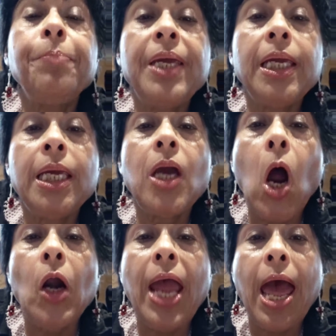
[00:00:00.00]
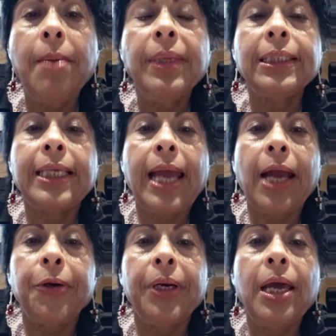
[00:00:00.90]
P-E-R-M, it's an
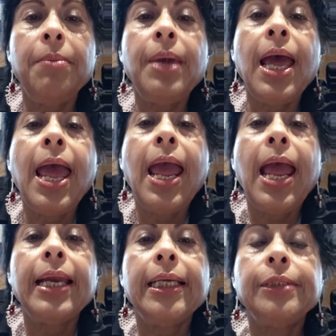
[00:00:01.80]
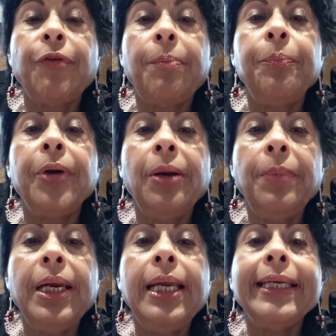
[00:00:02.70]
acronym, and it's for
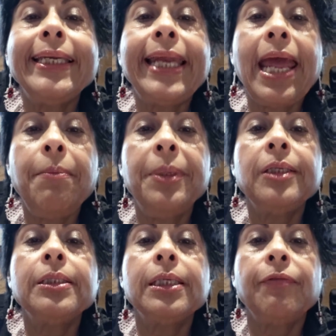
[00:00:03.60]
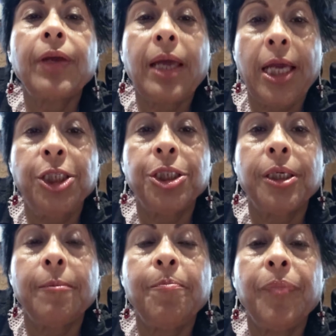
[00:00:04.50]
Permanent Labor
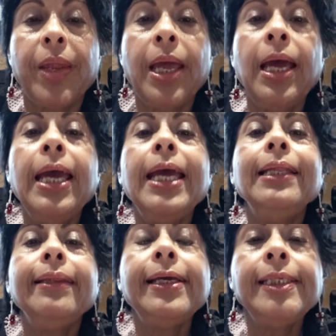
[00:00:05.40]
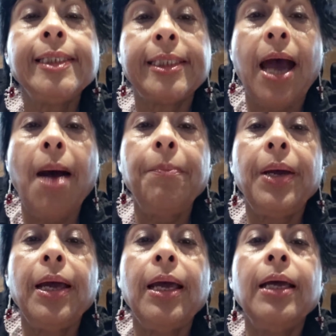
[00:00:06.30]
Certification. In this step,
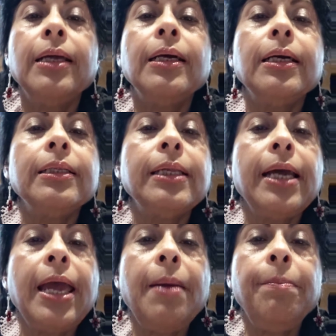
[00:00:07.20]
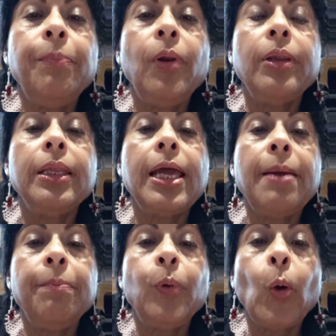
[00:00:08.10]
the
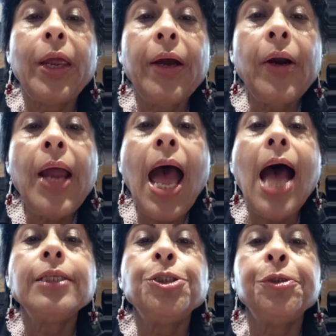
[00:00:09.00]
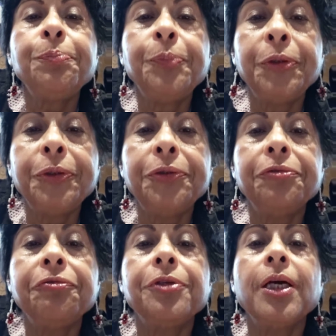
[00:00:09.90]
employer has to
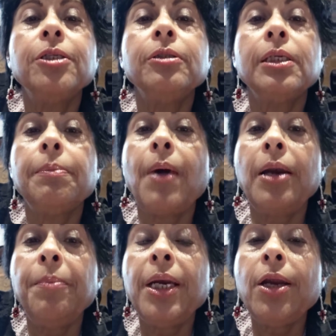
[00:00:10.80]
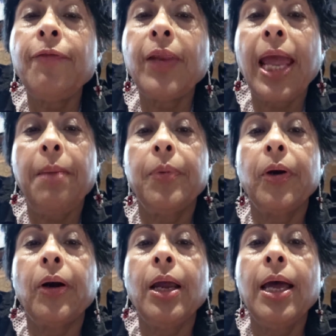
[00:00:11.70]
prove to the Department of
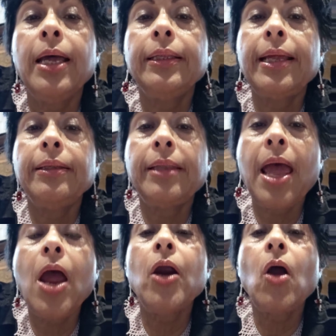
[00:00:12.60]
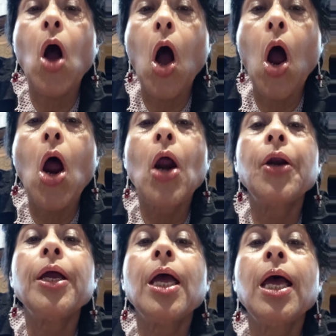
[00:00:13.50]
Labor that there are